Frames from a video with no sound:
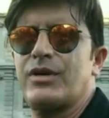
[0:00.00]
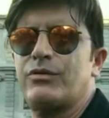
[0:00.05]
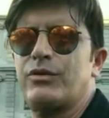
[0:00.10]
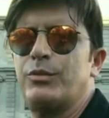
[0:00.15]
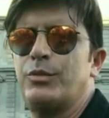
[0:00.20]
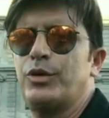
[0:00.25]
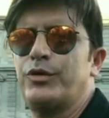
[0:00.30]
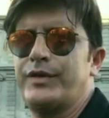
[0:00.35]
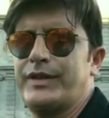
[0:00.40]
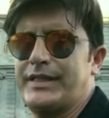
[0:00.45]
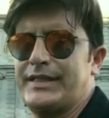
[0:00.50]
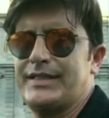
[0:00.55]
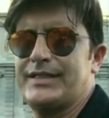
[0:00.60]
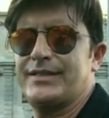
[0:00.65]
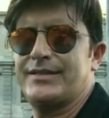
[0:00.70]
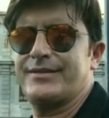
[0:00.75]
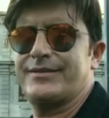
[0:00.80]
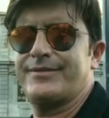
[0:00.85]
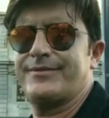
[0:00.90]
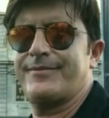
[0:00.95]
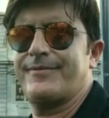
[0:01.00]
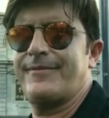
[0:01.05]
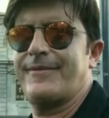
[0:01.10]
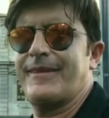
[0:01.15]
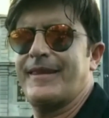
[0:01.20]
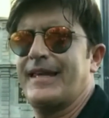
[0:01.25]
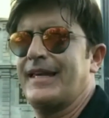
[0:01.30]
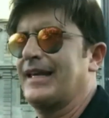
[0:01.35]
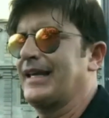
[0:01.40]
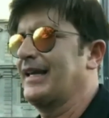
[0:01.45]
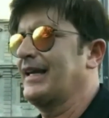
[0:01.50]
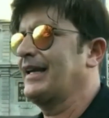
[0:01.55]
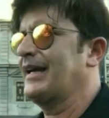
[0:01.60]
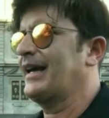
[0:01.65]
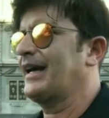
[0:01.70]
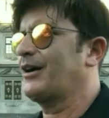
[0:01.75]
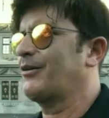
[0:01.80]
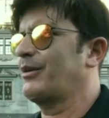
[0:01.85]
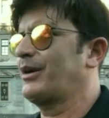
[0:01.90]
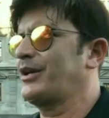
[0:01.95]
remove it.
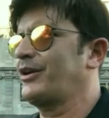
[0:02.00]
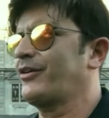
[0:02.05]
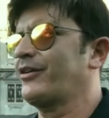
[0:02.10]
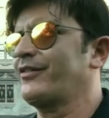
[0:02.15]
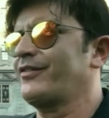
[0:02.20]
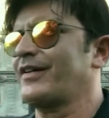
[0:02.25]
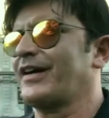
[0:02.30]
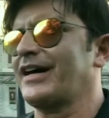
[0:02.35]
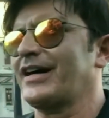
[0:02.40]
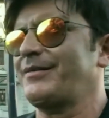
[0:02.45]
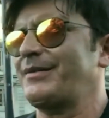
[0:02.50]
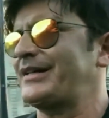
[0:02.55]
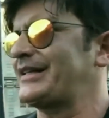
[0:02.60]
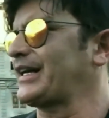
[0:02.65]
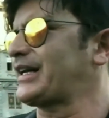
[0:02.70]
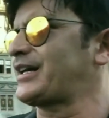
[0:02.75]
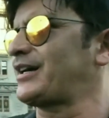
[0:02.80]
I want your environment, the